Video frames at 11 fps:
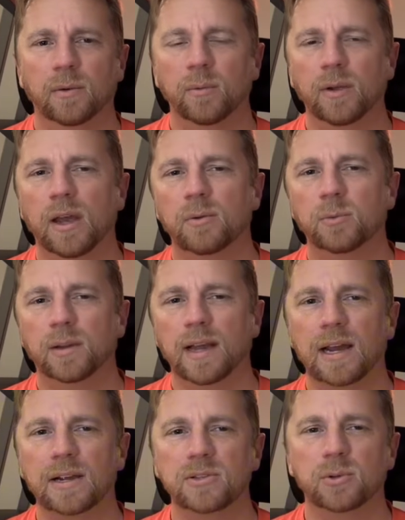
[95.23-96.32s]
We had
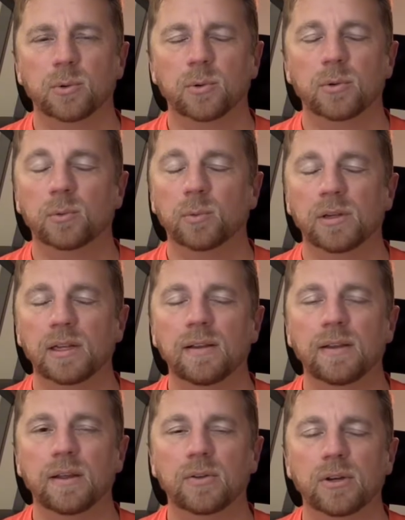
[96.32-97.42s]
relax or relay
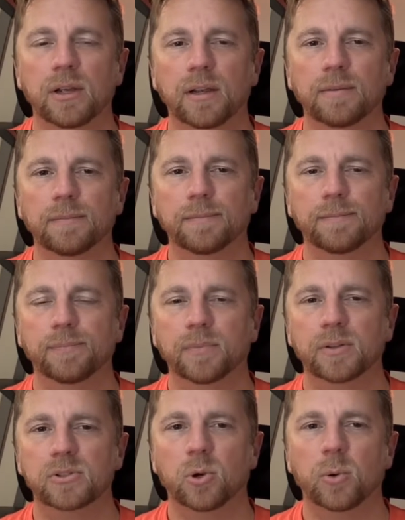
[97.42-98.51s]
the other day.
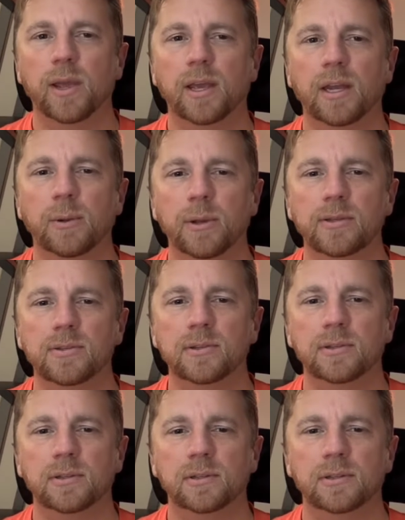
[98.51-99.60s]
There's no way anyways.
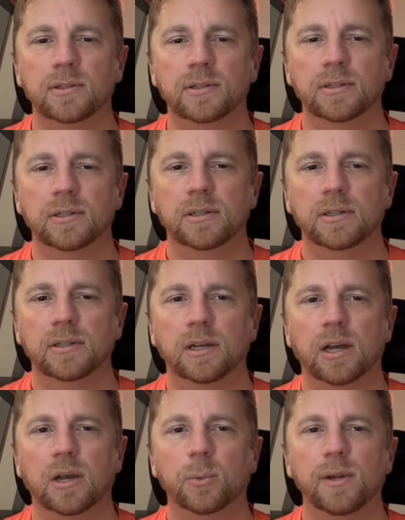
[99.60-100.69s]

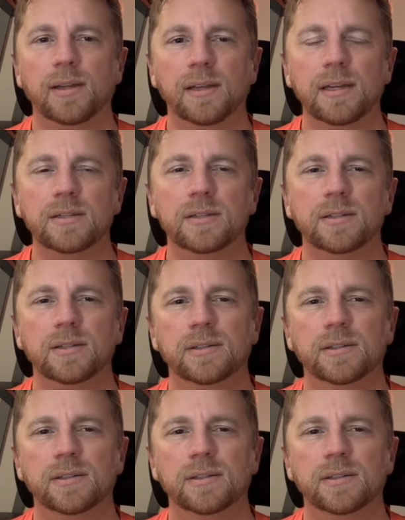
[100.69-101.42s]
Relit.